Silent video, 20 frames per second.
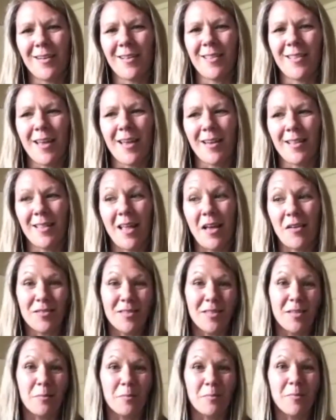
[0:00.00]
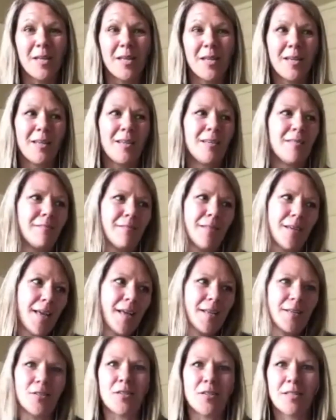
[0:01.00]
And that allows them,
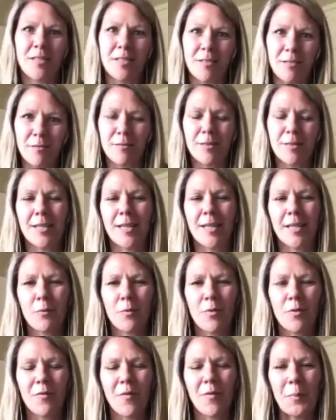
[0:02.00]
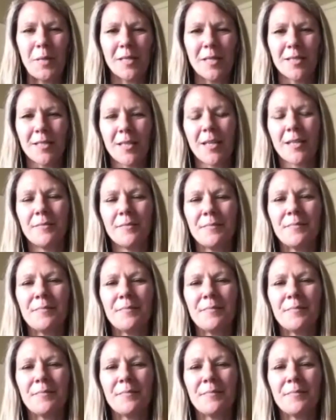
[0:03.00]
again, just to connect with their feminine side.